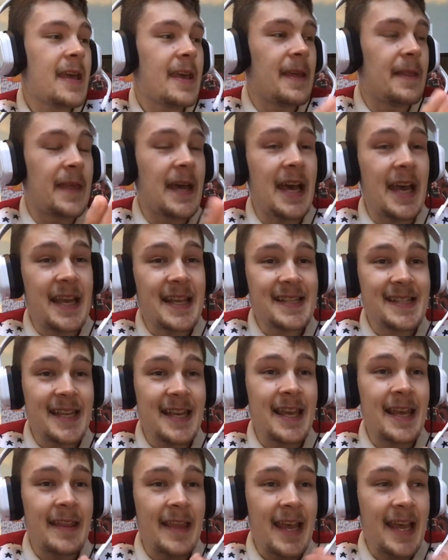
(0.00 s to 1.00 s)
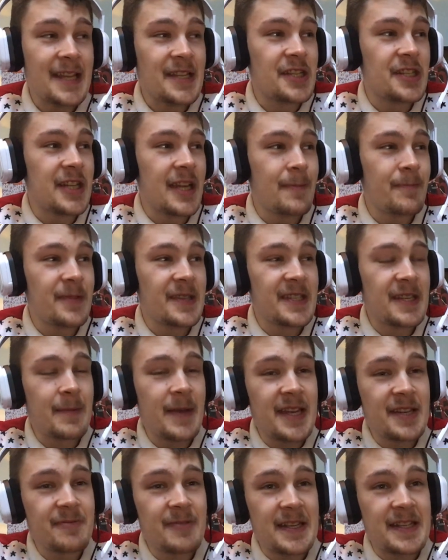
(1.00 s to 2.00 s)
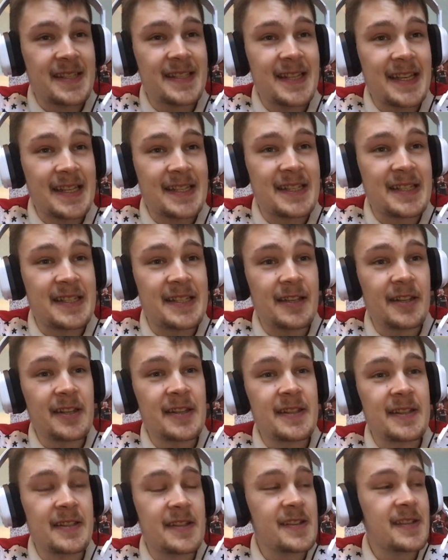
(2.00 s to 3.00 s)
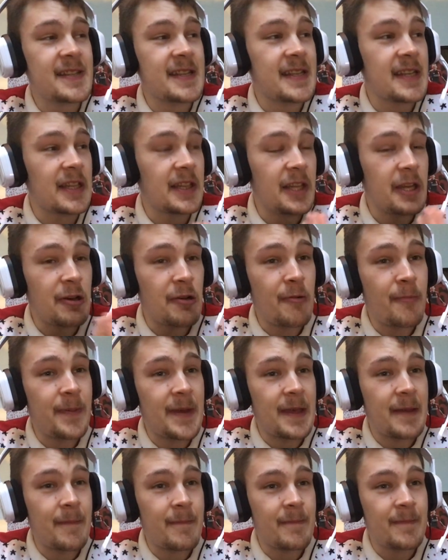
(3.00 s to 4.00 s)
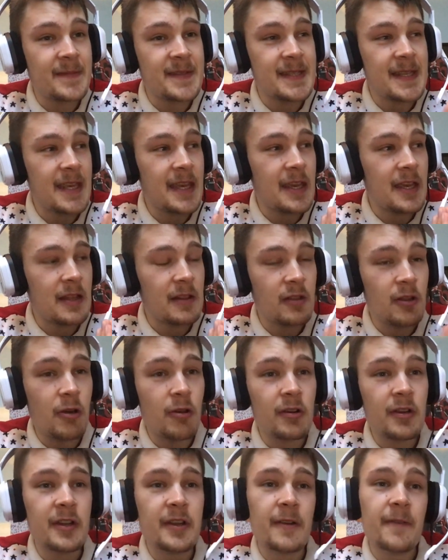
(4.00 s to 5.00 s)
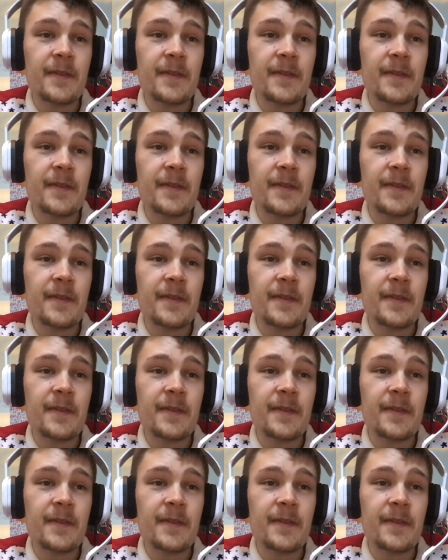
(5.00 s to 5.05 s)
that is it. That is Champions League Match Week 6 done and dusted. A little bit longer